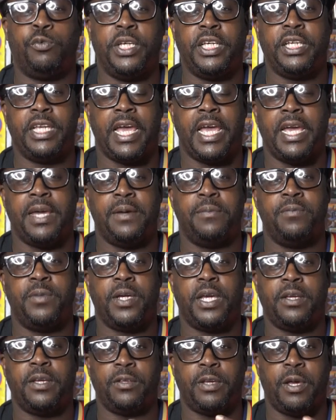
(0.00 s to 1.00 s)
Wii game
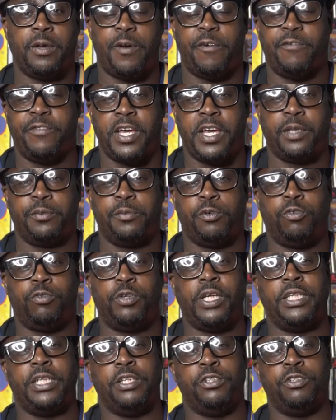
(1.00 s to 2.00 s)

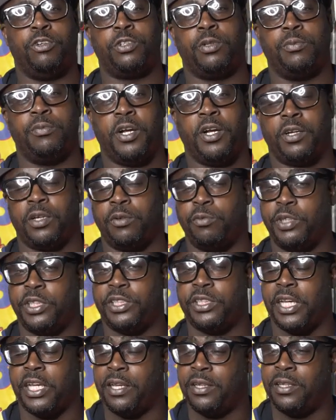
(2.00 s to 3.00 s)
available in the North American Wii
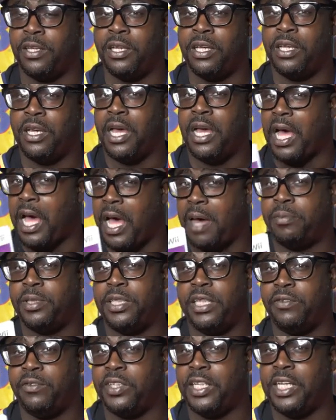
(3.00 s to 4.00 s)
set? I
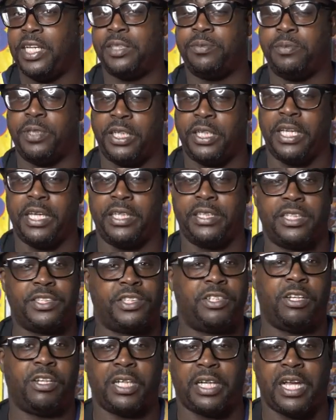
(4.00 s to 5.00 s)
believe it is, but again,
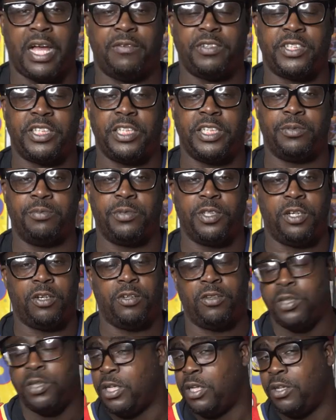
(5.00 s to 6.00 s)
let's start the conversation
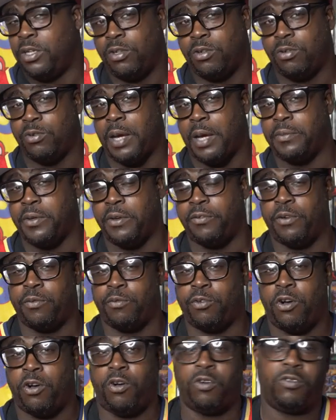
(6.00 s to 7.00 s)
below. Correct me if
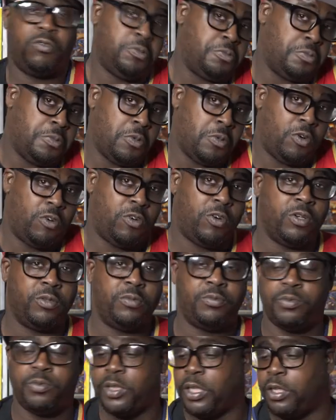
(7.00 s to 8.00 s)
I'm wrong,
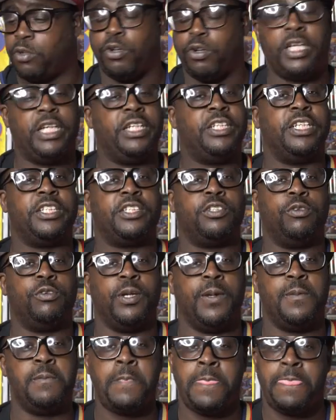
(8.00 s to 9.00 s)
or agree to
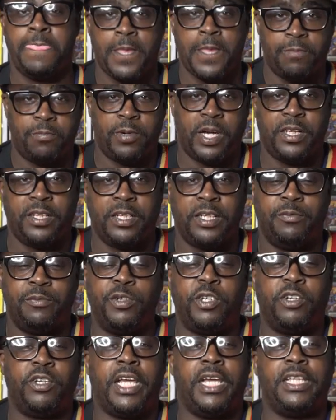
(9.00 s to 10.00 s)
disagree. But
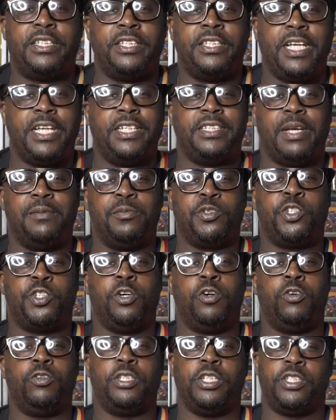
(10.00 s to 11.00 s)
we're going to end today's
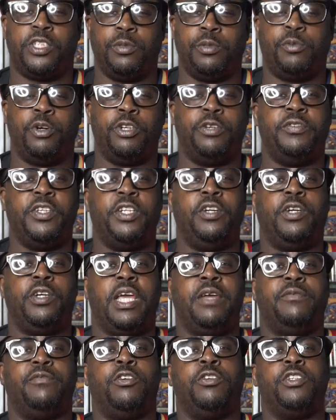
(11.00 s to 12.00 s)
episode. This is your boy, the Video
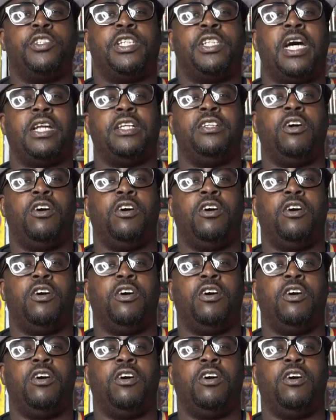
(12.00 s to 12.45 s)
Game Votary, signing